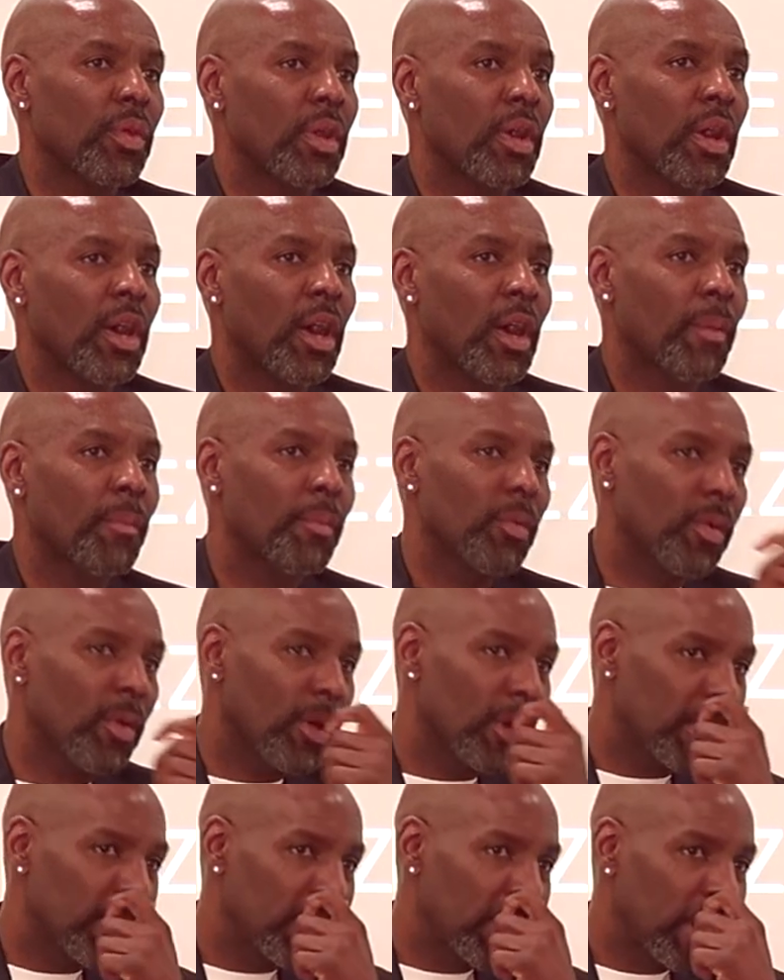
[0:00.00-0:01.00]
Yeah.
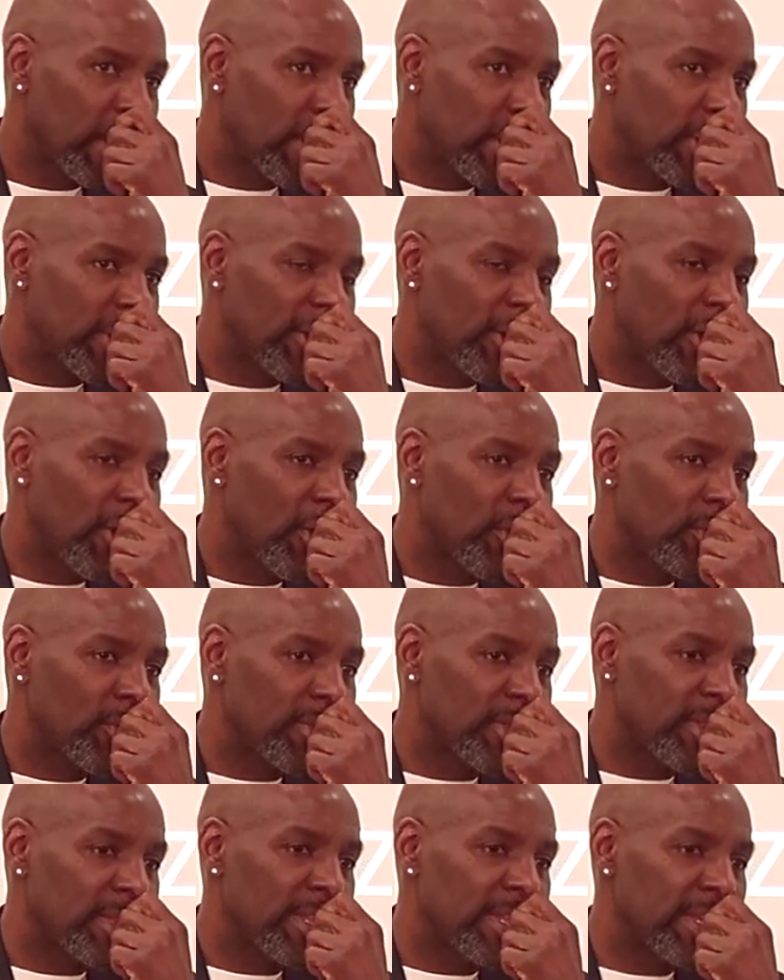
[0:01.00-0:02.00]
You know,
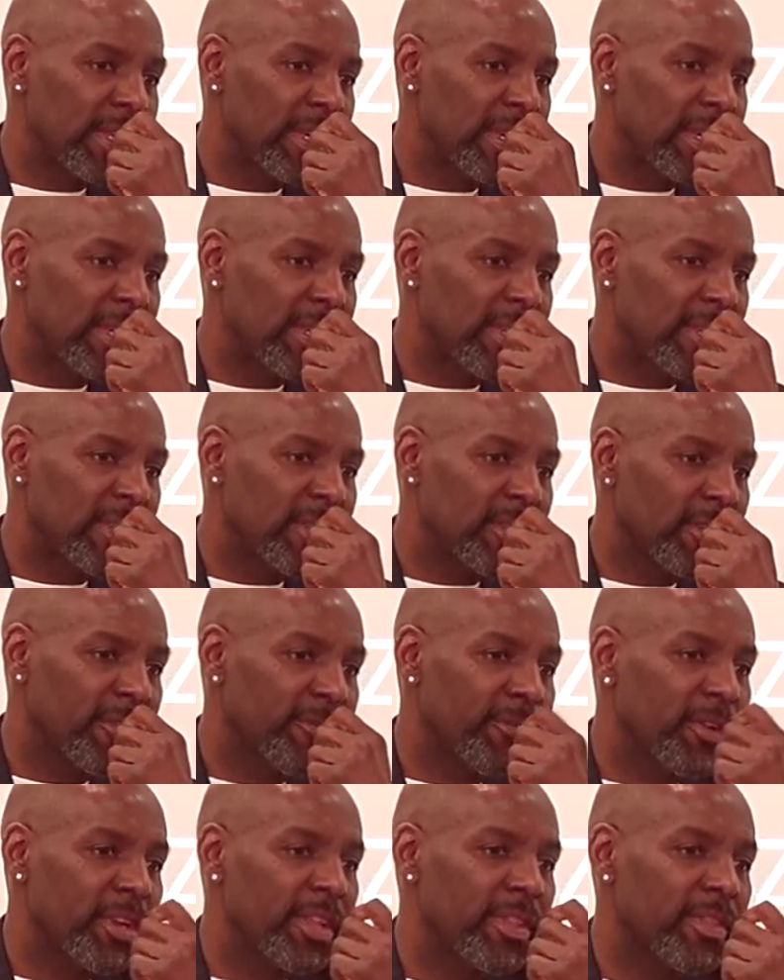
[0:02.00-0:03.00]
the
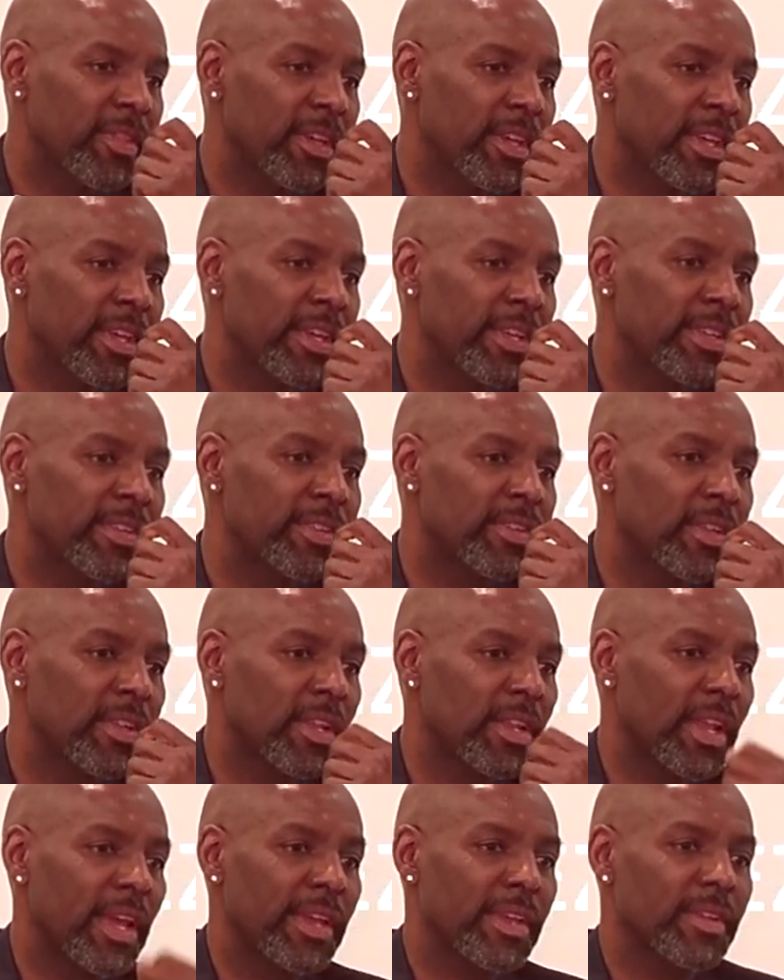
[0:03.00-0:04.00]
funny thing is,
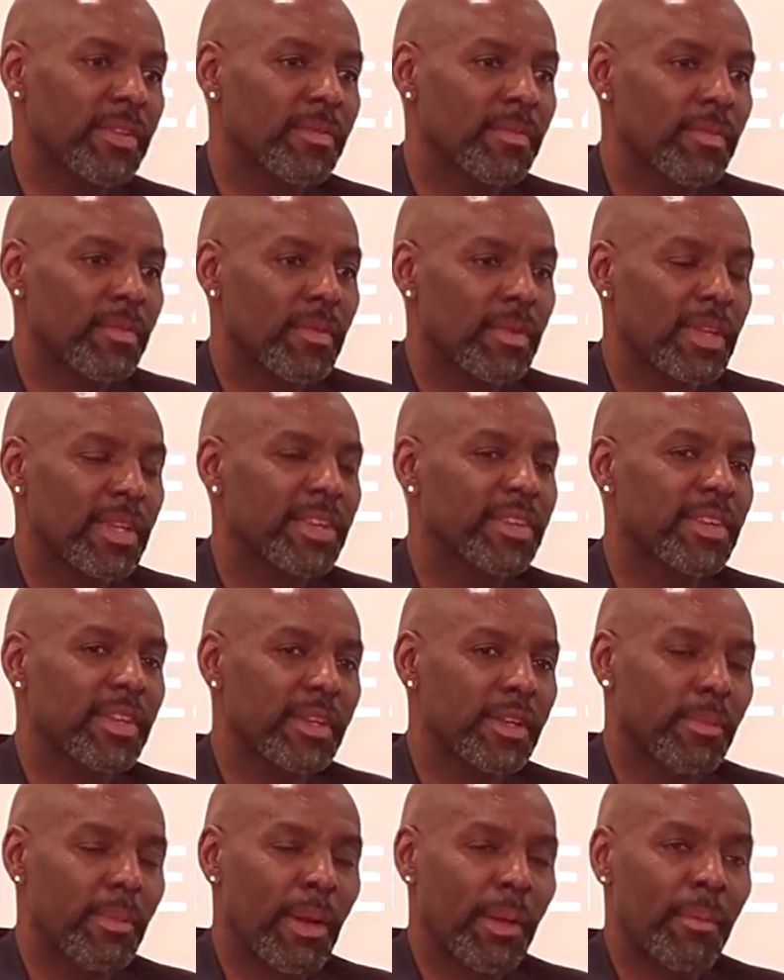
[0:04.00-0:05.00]
like, listening
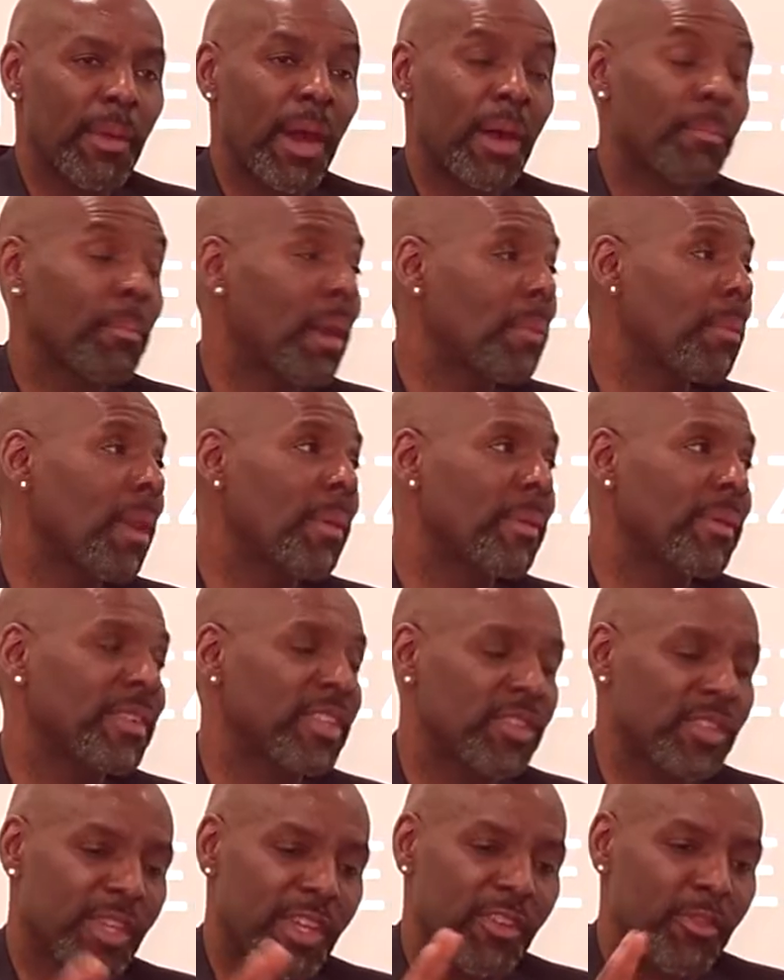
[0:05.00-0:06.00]
to my mom has
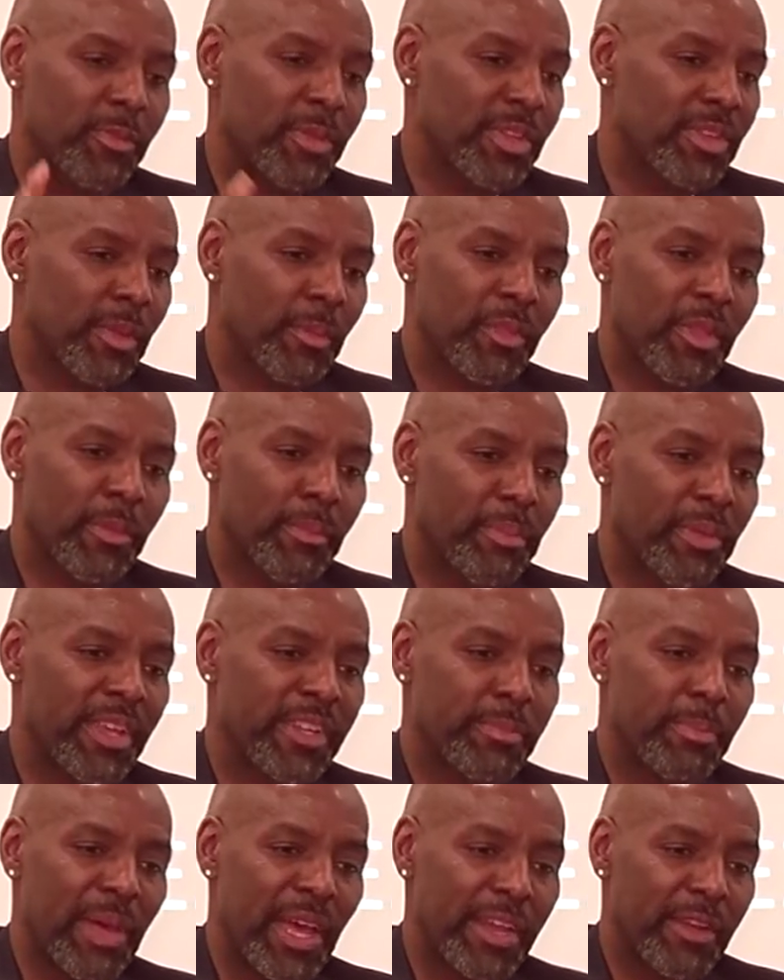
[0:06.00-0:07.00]
given me some of the
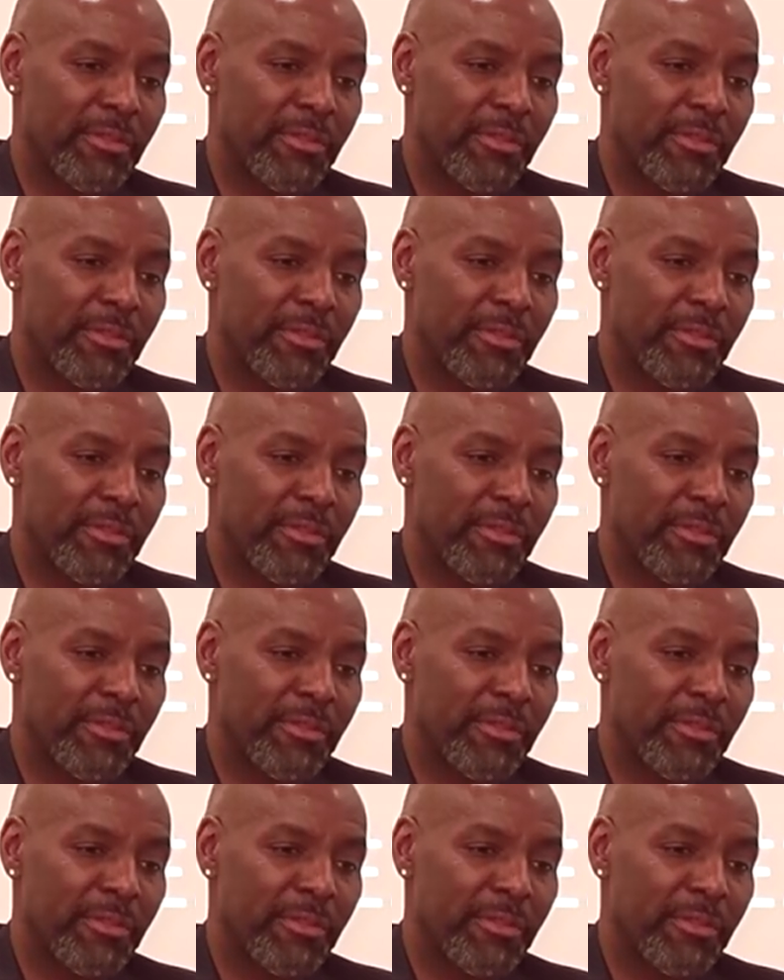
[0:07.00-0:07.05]
best bad